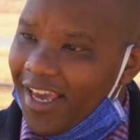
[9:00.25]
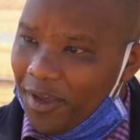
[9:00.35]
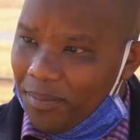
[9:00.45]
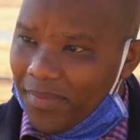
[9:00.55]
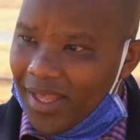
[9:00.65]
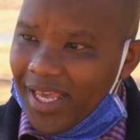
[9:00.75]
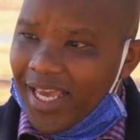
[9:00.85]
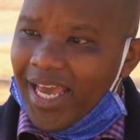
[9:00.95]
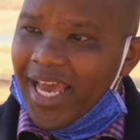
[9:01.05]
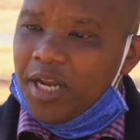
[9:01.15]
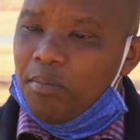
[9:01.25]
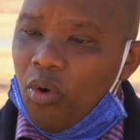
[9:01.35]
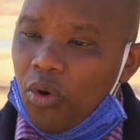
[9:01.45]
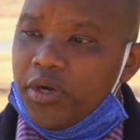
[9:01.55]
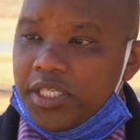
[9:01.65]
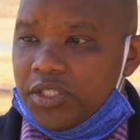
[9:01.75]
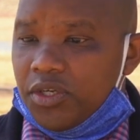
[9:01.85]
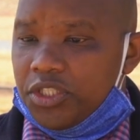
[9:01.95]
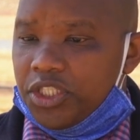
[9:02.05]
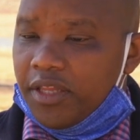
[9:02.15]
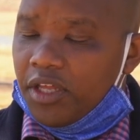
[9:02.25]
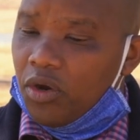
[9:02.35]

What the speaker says: air, and more research, and